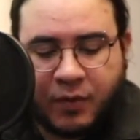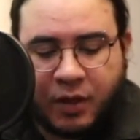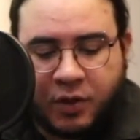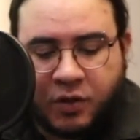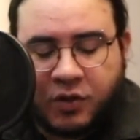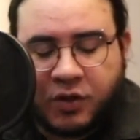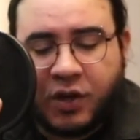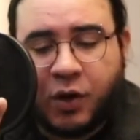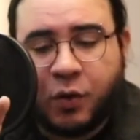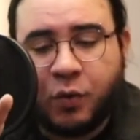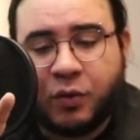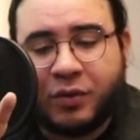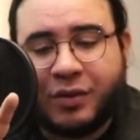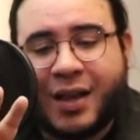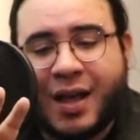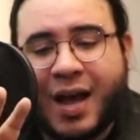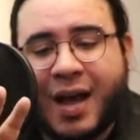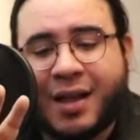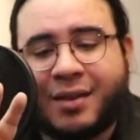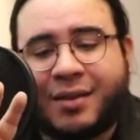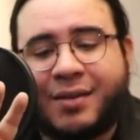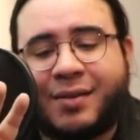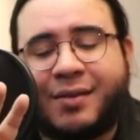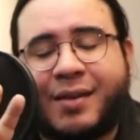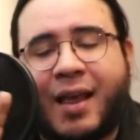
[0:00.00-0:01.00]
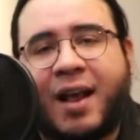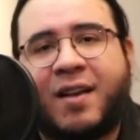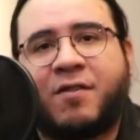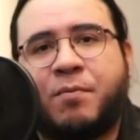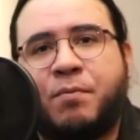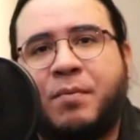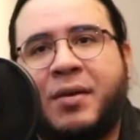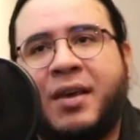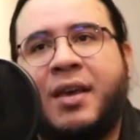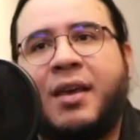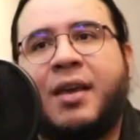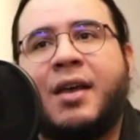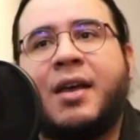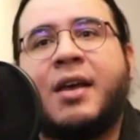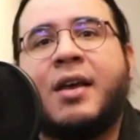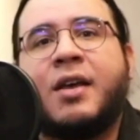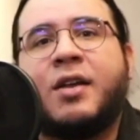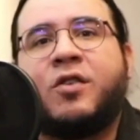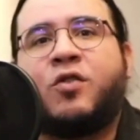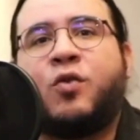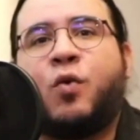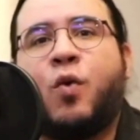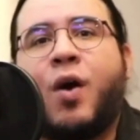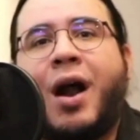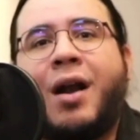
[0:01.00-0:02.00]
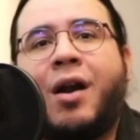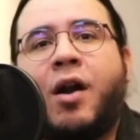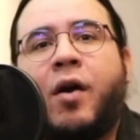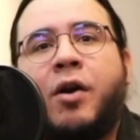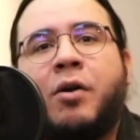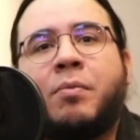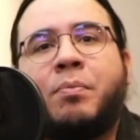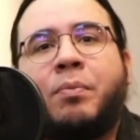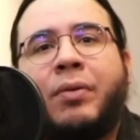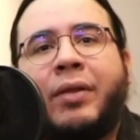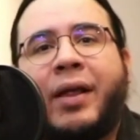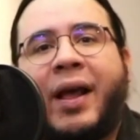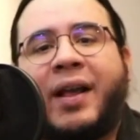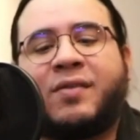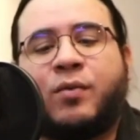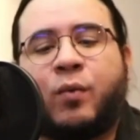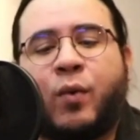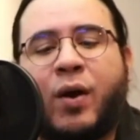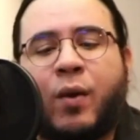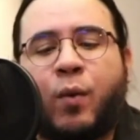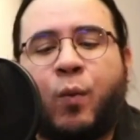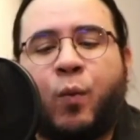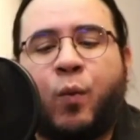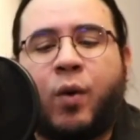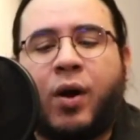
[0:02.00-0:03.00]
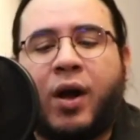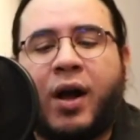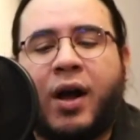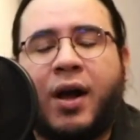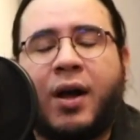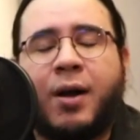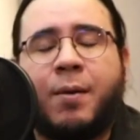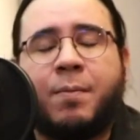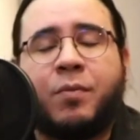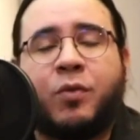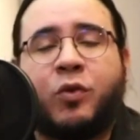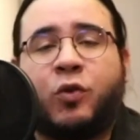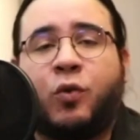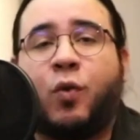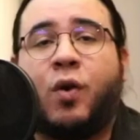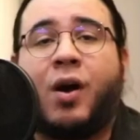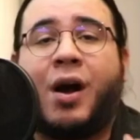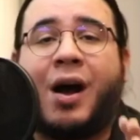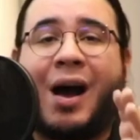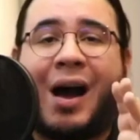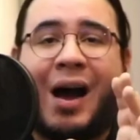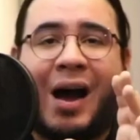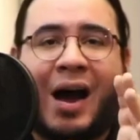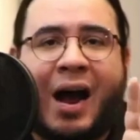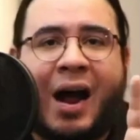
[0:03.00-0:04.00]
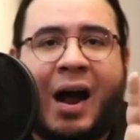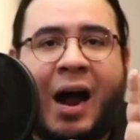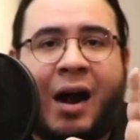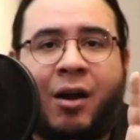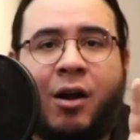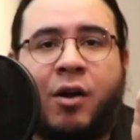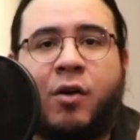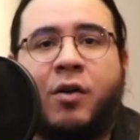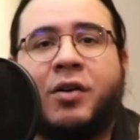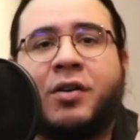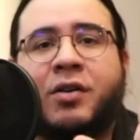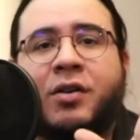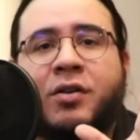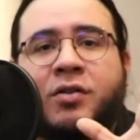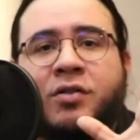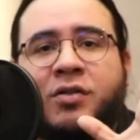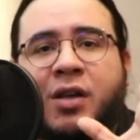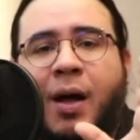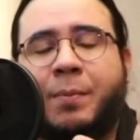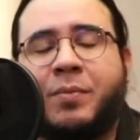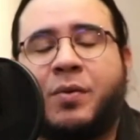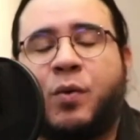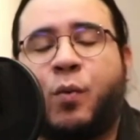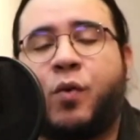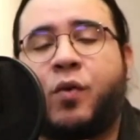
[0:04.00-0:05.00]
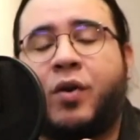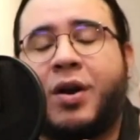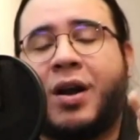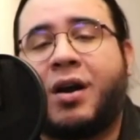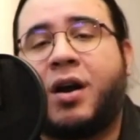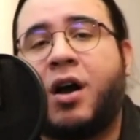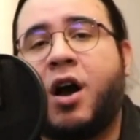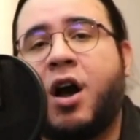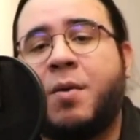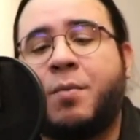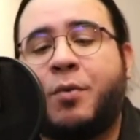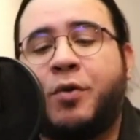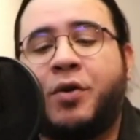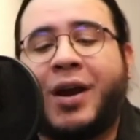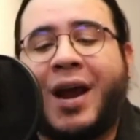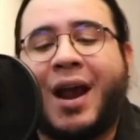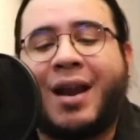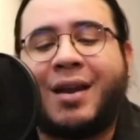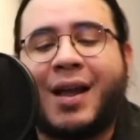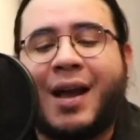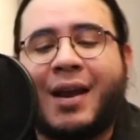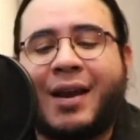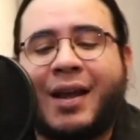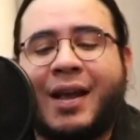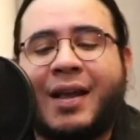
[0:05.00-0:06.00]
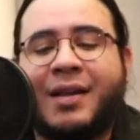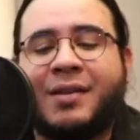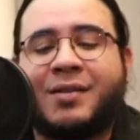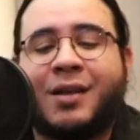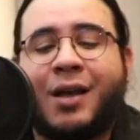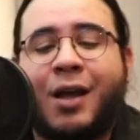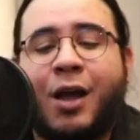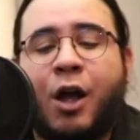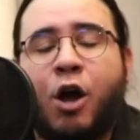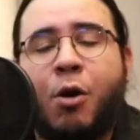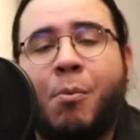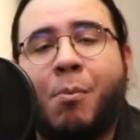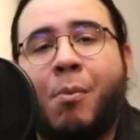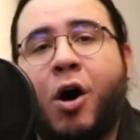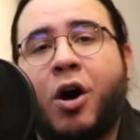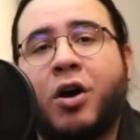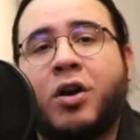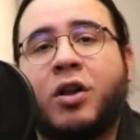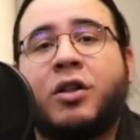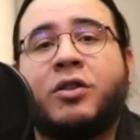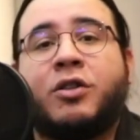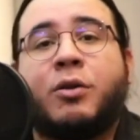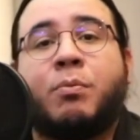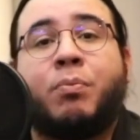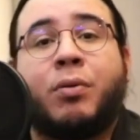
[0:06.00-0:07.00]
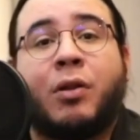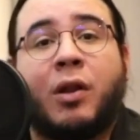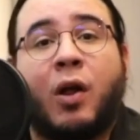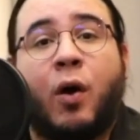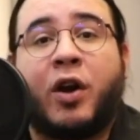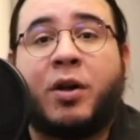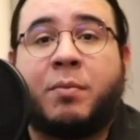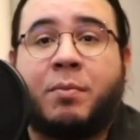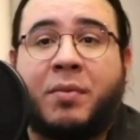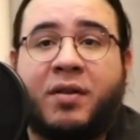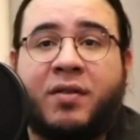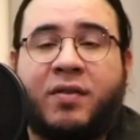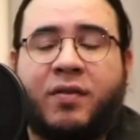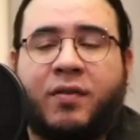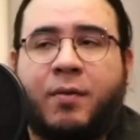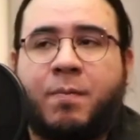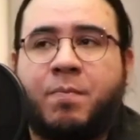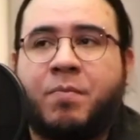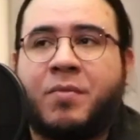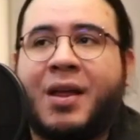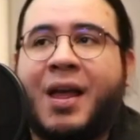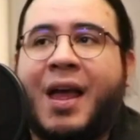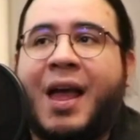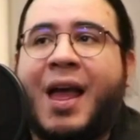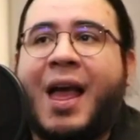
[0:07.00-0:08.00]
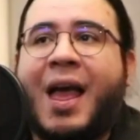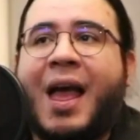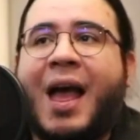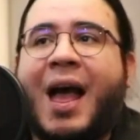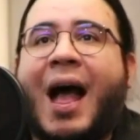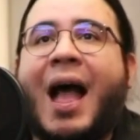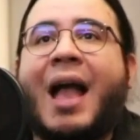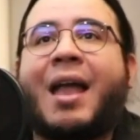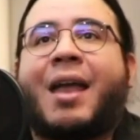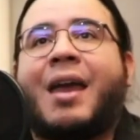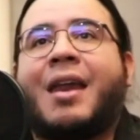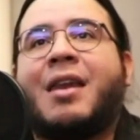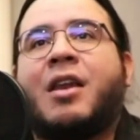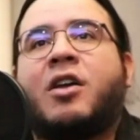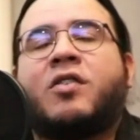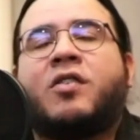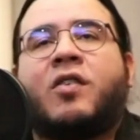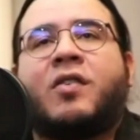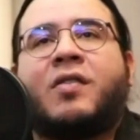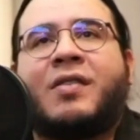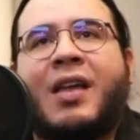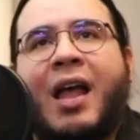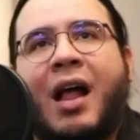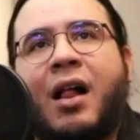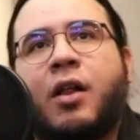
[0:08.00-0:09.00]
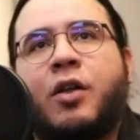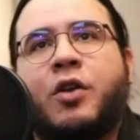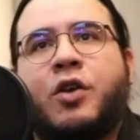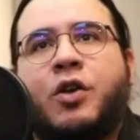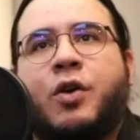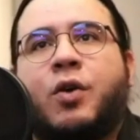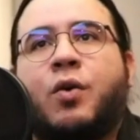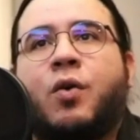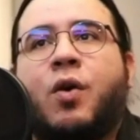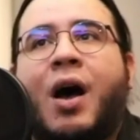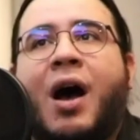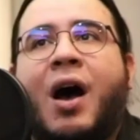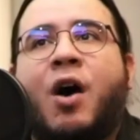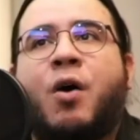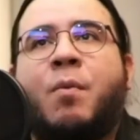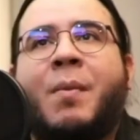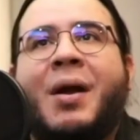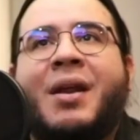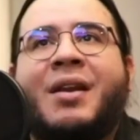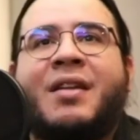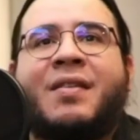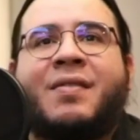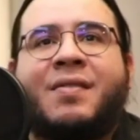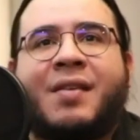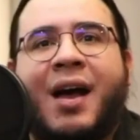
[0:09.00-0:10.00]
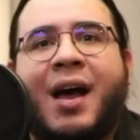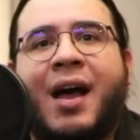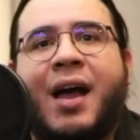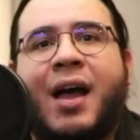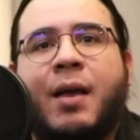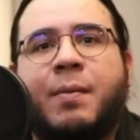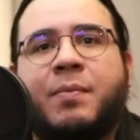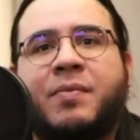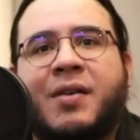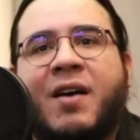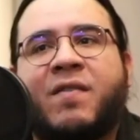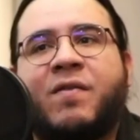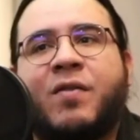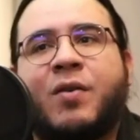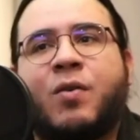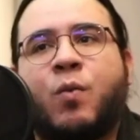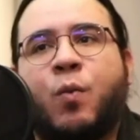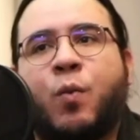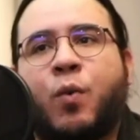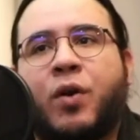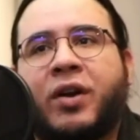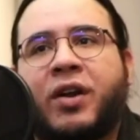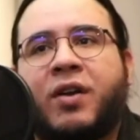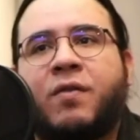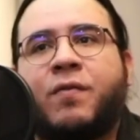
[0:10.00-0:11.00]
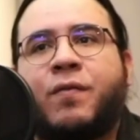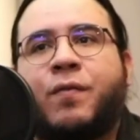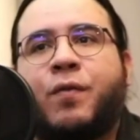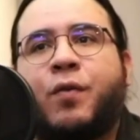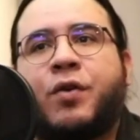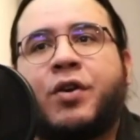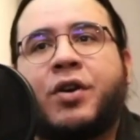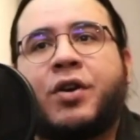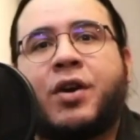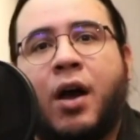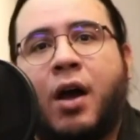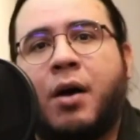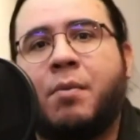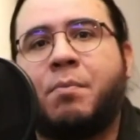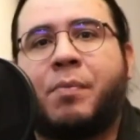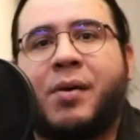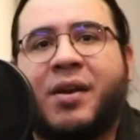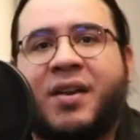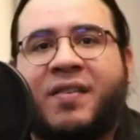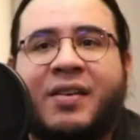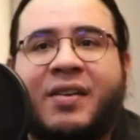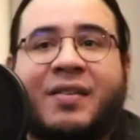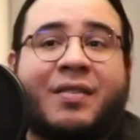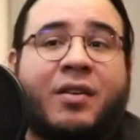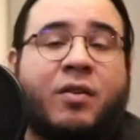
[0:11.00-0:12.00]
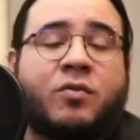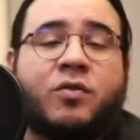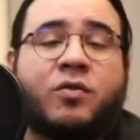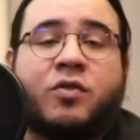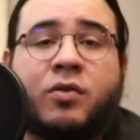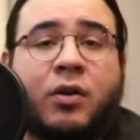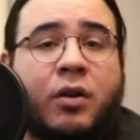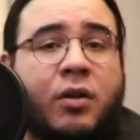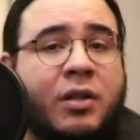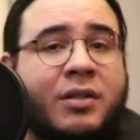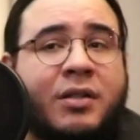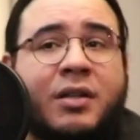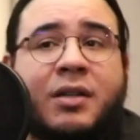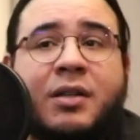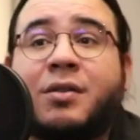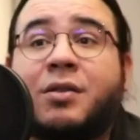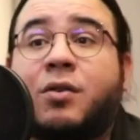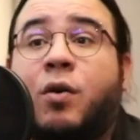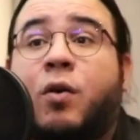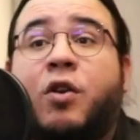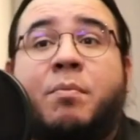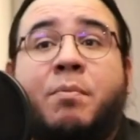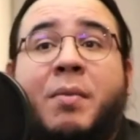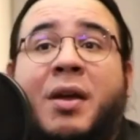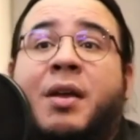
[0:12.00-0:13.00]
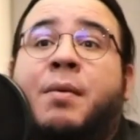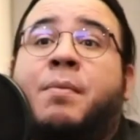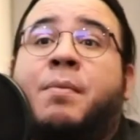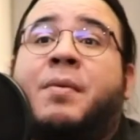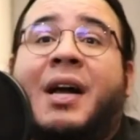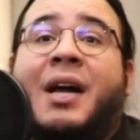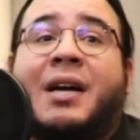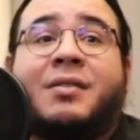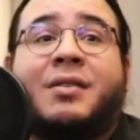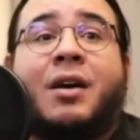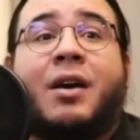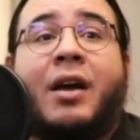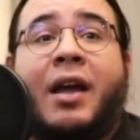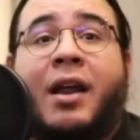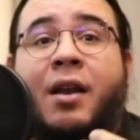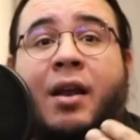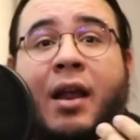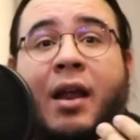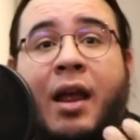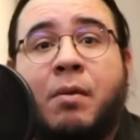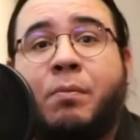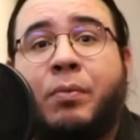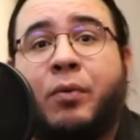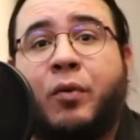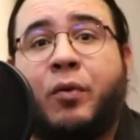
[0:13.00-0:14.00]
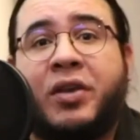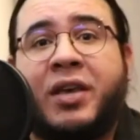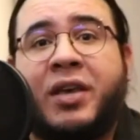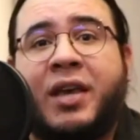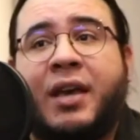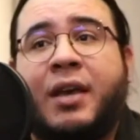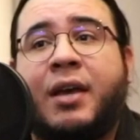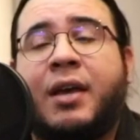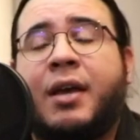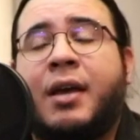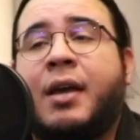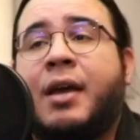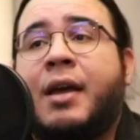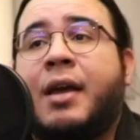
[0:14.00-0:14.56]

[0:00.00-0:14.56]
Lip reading: So that takes me to another place where to another subject we're going to cover, and that is model deployment. I cannot tell you how many times I've been working for companies as a consultant or maybe as an employee,